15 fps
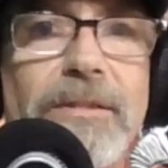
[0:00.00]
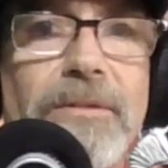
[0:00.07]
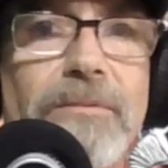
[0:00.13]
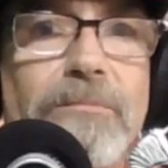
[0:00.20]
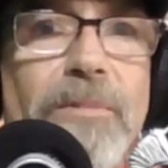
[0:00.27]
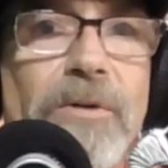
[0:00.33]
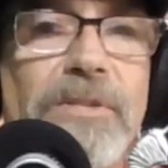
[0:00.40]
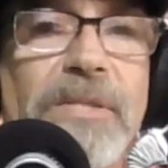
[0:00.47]

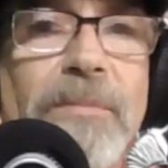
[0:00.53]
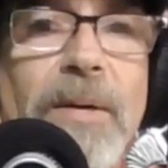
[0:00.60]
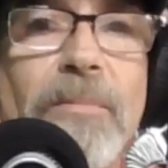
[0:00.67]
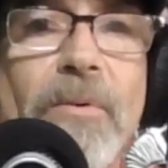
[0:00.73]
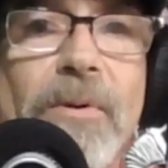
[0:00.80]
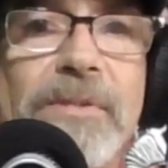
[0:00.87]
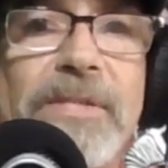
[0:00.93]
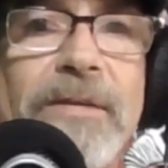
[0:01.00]
most of my
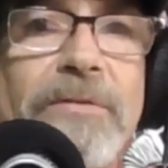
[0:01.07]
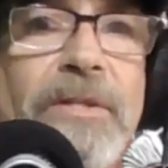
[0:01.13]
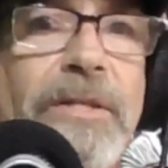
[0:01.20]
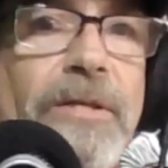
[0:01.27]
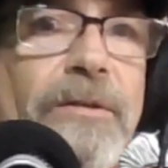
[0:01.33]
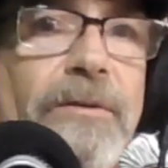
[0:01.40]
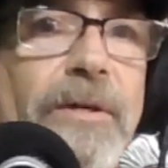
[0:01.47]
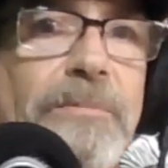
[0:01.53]
boards have
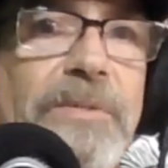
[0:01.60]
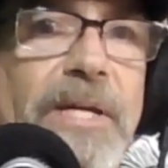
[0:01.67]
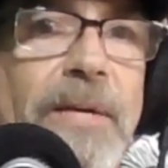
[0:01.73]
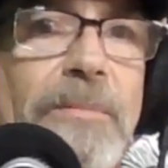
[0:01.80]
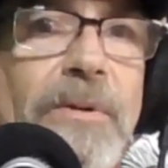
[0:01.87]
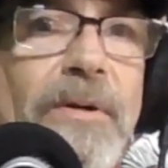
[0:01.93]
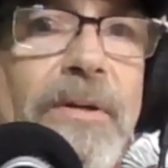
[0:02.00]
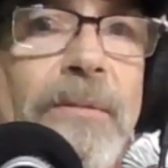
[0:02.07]
clear grip
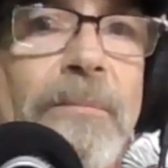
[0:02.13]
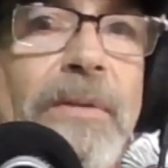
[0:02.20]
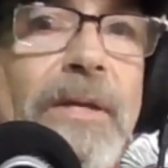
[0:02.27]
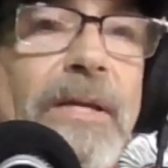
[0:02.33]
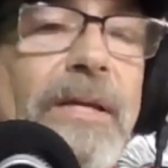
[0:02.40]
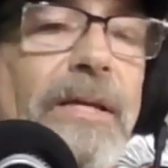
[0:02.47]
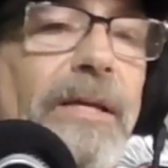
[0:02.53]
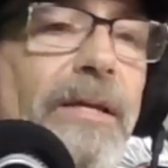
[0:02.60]
tape on them,
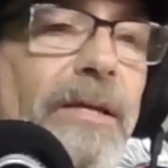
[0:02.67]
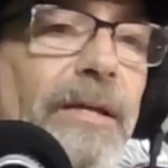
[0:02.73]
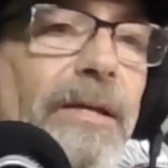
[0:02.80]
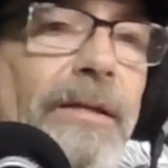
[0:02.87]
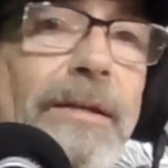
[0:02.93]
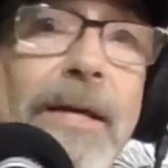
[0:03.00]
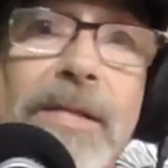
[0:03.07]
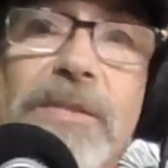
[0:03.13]

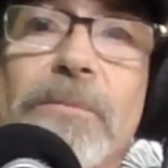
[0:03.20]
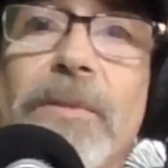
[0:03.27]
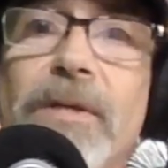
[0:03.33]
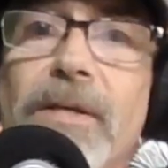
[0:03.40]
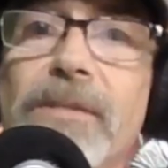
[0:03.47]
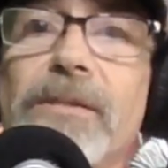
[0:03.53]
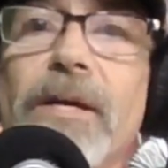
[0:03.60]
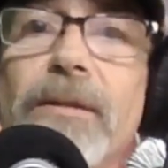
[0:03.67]
and that's
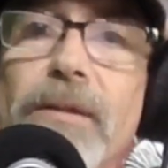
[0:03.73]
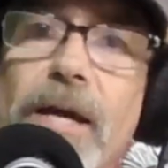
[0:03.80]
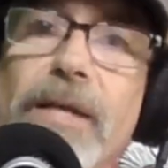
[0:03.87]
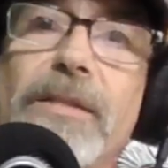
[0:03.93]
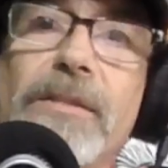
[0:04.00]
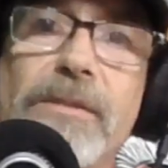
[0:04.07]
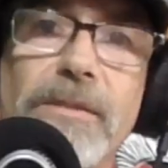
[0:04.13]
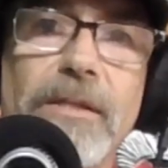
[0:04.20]
because I
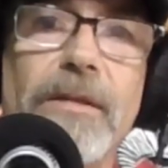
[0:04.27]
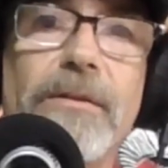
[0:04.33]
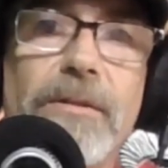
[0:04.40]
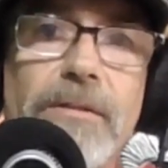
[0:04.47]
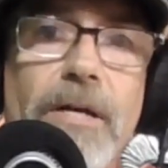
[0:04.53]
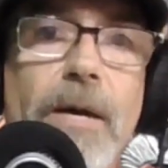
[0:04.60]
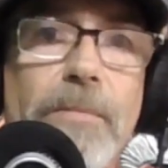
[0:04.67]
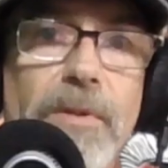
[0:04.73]
like to see the
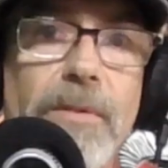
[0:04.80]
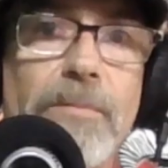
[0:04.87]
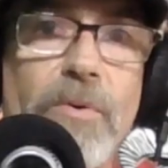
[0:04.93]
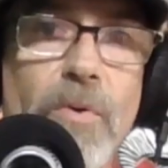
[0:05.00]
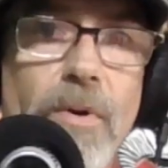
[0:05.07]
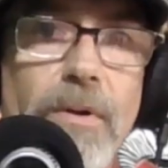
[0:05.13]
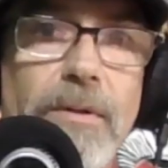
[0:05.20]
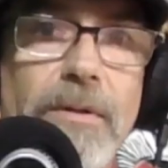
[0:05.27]
top of the
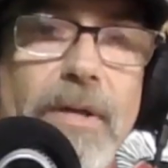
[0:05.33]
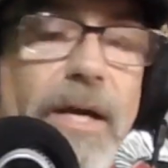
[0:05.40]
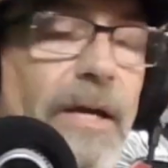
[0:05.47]
board.